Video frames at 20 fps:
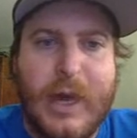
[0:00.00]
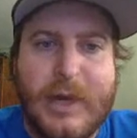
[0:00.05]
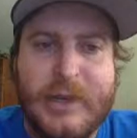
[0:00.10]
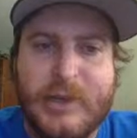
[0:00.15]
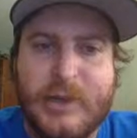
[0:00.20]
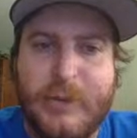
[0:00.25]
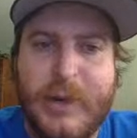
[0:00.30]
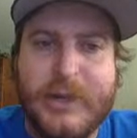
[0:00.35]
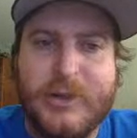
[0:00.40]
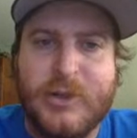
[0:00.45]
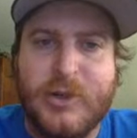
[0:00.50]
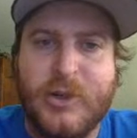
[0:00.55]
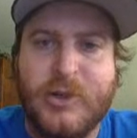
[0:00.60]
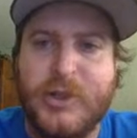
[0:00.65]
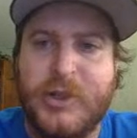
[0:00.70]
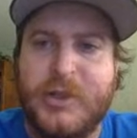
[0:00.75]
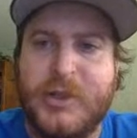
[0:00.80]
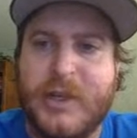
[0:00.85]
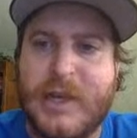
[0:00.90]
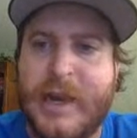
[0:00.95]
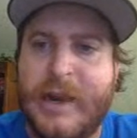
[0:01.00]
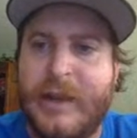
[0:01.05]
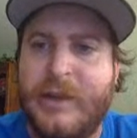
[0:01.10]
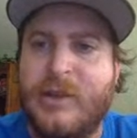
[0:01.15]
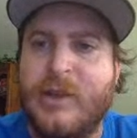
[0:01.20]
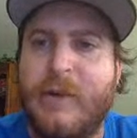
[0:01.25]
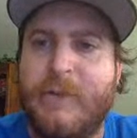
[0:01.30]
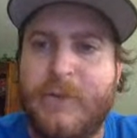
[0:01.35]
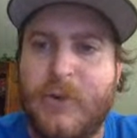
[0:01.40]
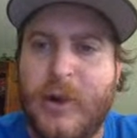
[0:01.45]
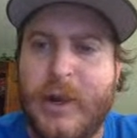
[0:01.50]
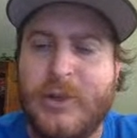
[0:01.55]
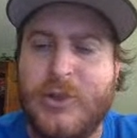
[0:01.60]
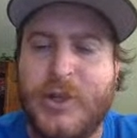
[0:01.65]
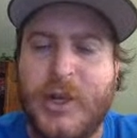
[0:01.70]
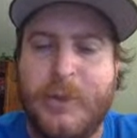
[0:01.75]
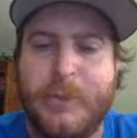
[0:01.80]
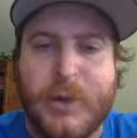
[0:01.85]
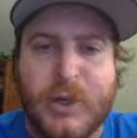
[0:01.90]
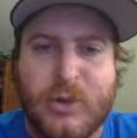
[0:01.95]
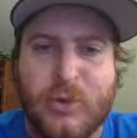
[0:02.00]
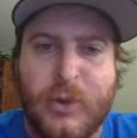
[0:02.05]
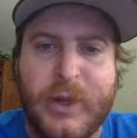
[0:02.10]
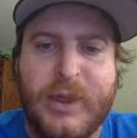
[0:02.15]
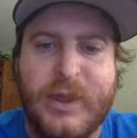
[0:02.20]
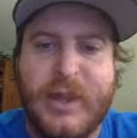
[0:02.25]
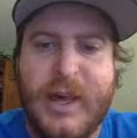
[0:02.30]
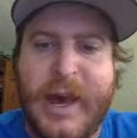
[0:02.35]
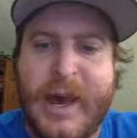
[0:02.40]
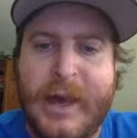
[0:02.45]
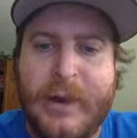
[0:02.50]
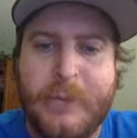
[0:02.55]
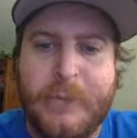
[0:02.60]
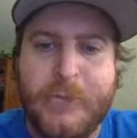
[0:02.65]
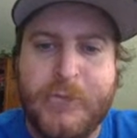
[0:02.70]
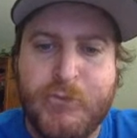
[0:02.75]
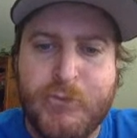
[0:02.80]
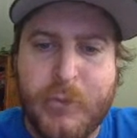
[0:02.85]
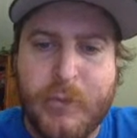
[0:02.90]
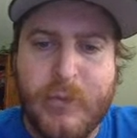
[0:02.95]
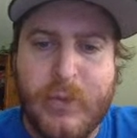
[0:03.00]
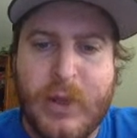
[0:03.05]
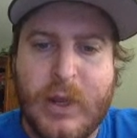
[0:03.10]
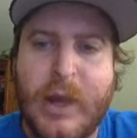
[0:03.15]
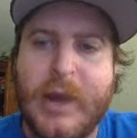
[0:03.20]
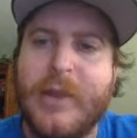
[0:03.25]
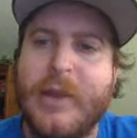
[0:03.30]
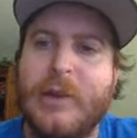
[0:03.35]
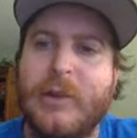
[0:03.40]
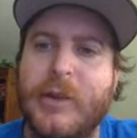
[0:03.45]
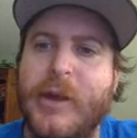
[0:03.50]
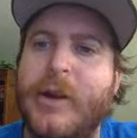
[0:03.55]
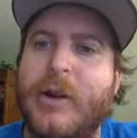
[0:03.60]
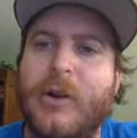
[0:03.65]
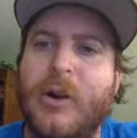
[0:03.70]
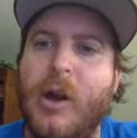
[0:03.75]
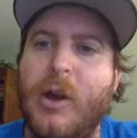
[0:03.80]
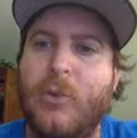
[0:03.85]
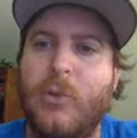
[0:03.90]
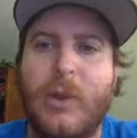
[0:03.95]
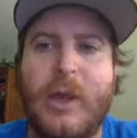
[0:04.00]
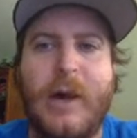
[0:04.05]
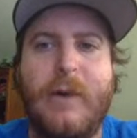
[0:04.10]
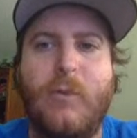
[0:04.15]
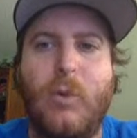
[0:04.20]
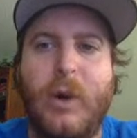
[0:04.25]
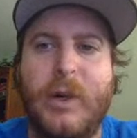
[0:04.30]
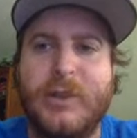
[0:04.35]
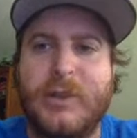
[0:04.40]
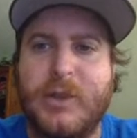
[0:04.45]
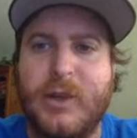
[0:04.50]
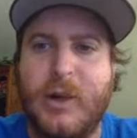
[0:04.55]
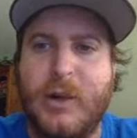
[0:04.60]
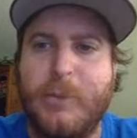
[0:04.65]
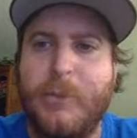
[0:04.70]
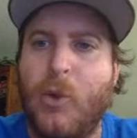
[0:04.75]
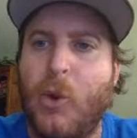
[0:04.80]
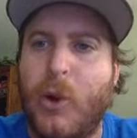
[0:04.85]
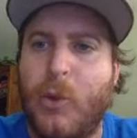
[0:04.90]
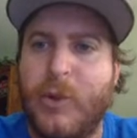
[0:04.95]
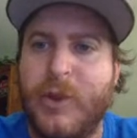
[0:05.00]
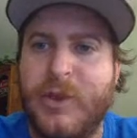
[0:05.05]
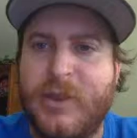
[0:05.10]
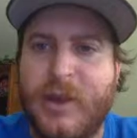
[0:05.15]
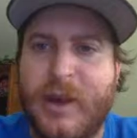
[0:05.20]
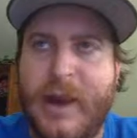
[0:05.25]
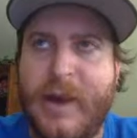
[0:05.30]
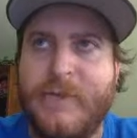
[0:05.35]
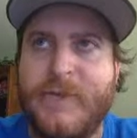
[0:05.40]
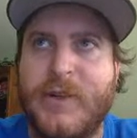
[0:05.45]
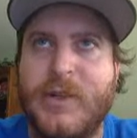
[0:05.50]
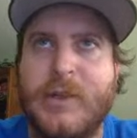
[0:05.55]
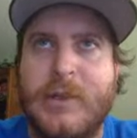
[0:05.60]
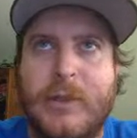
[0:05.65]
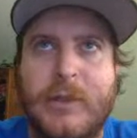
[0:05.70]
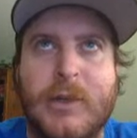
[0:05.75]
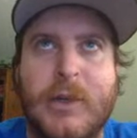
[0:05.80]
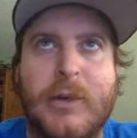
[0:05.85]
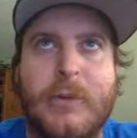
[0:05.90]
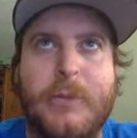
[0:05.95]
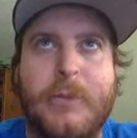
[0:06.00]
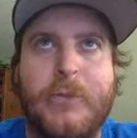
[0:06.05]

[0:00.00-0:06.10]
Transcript: semester, just to kind of differentiate between that, and then later on we'll have ones that are more with the FTC.